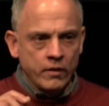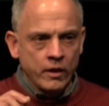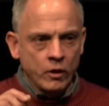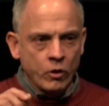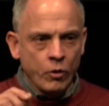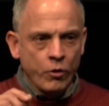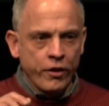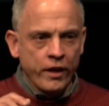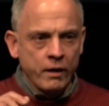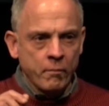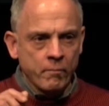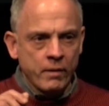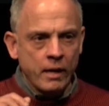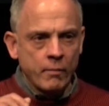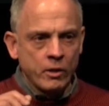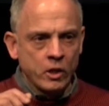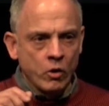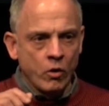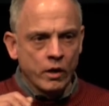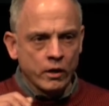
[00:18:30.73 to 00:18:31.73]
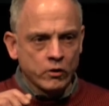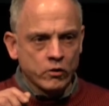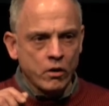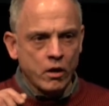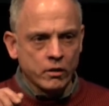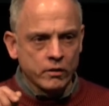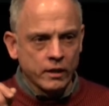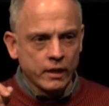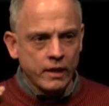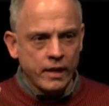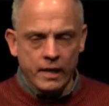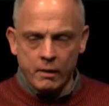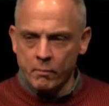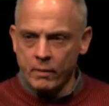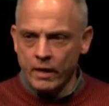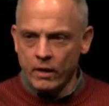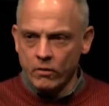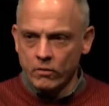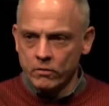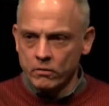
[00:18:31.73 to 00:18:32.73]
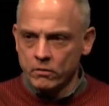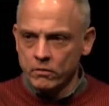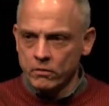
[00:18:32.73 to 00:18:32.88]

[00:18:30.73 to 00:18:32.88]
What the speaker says: that you think maybe you ought to talk to God about?